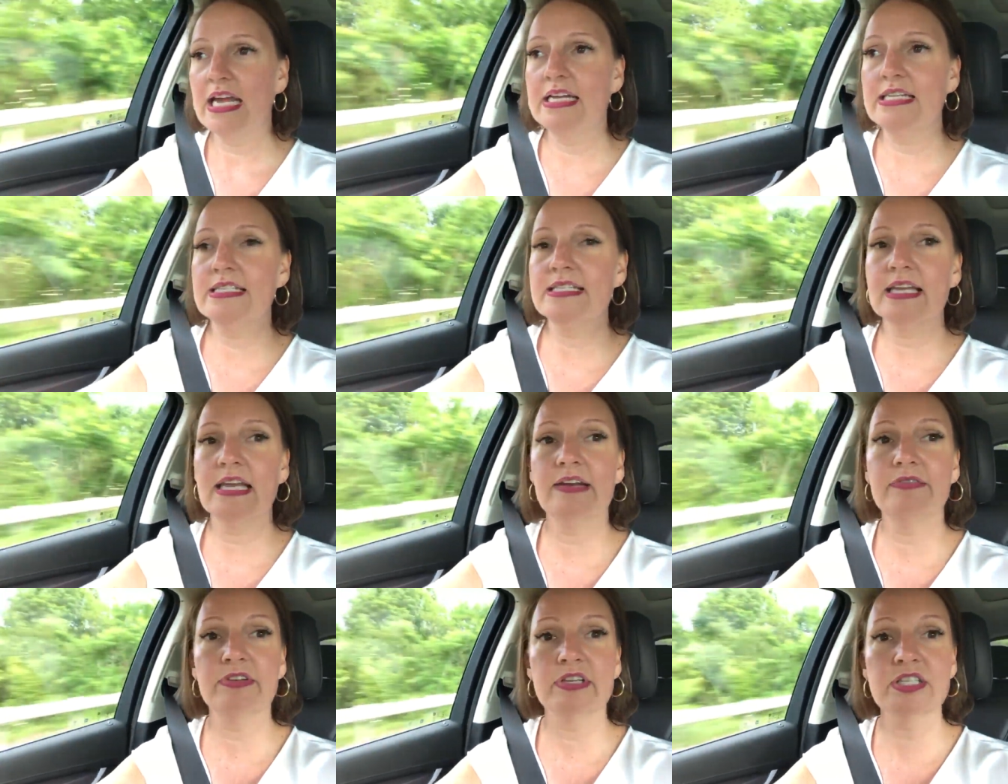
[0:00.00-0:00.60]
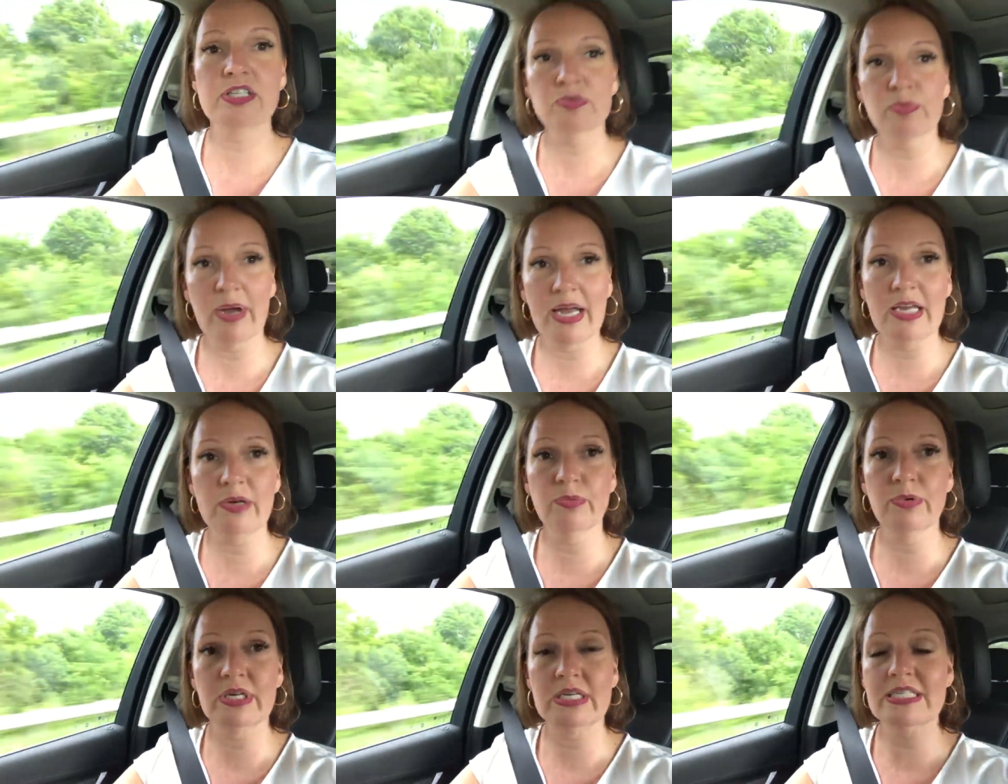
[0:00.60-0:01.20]
instead of a
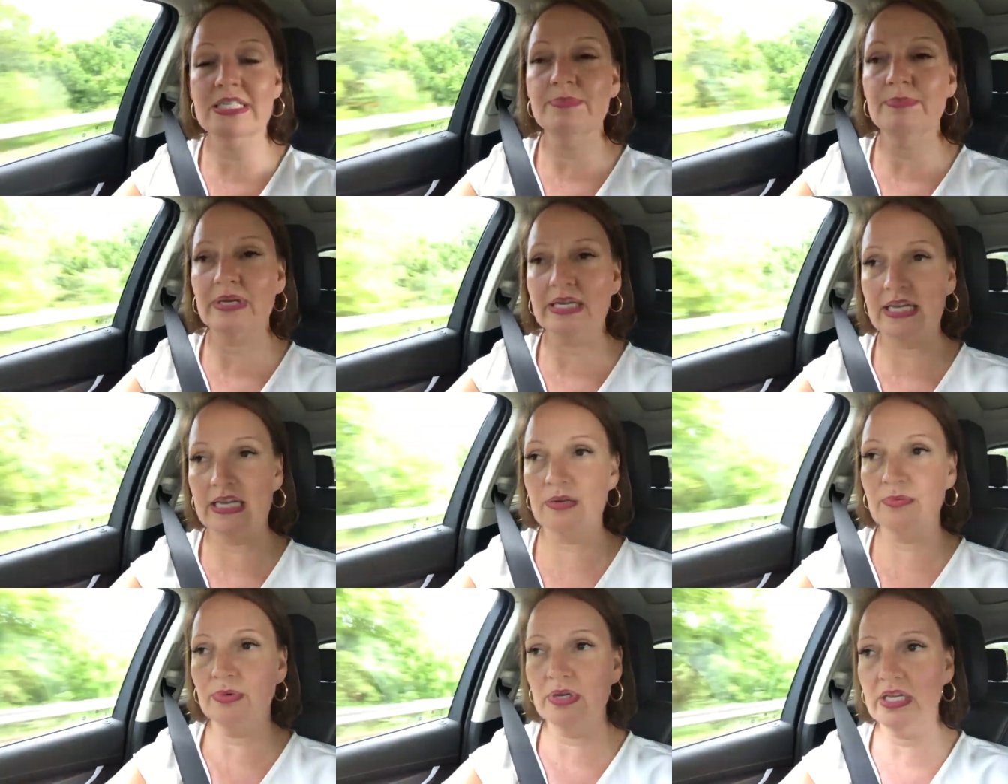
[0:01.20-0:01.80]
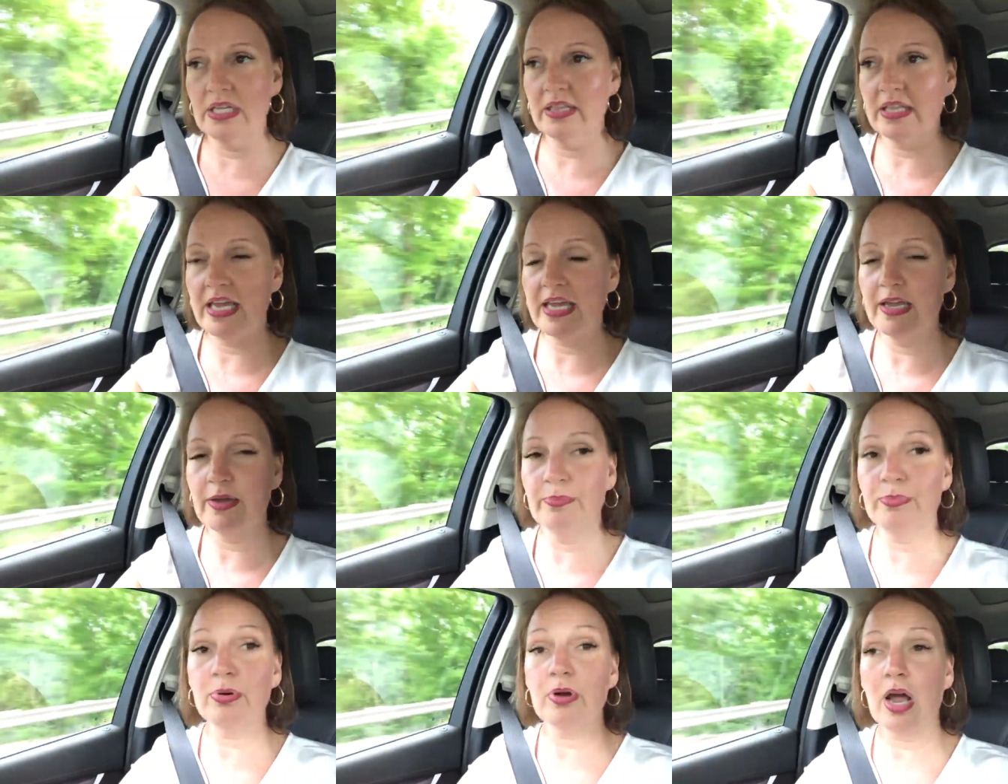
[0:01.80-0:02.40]
suede one to begin with,
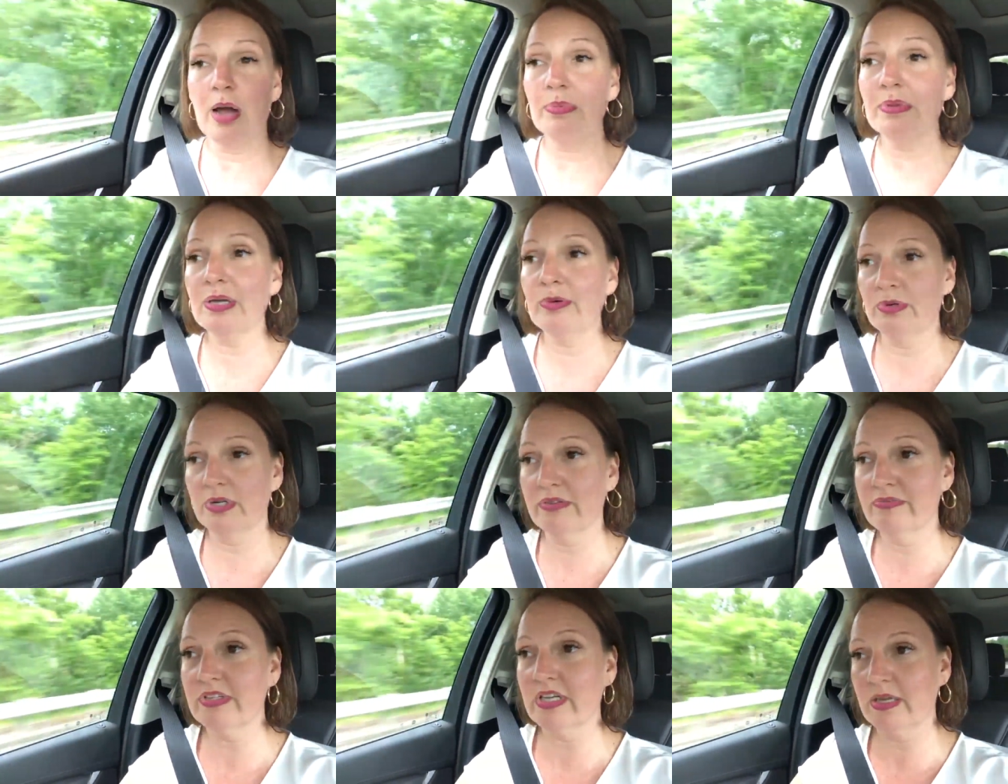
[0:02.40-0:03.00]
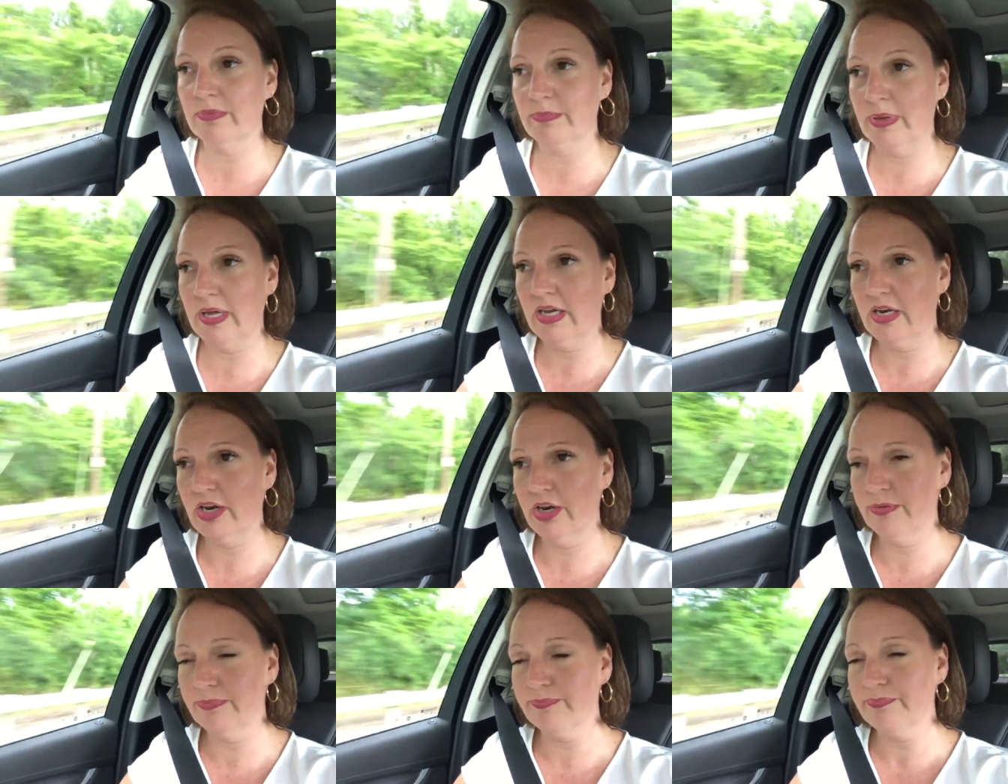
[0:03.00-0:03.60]
it probably would have done
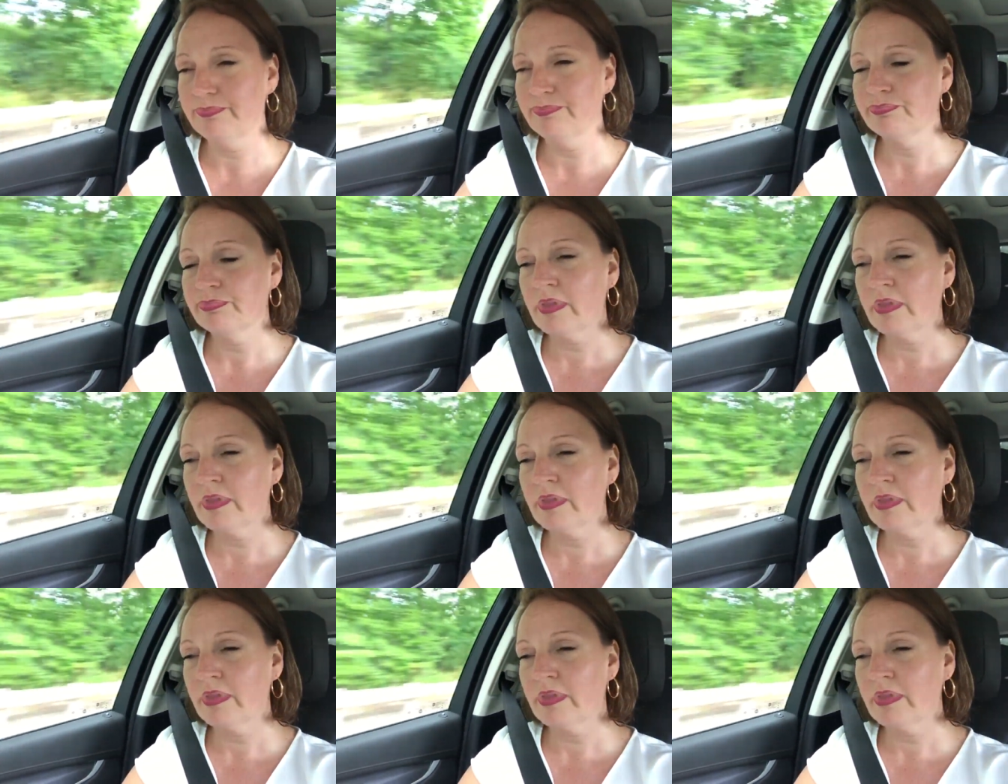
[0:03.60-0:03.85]
better.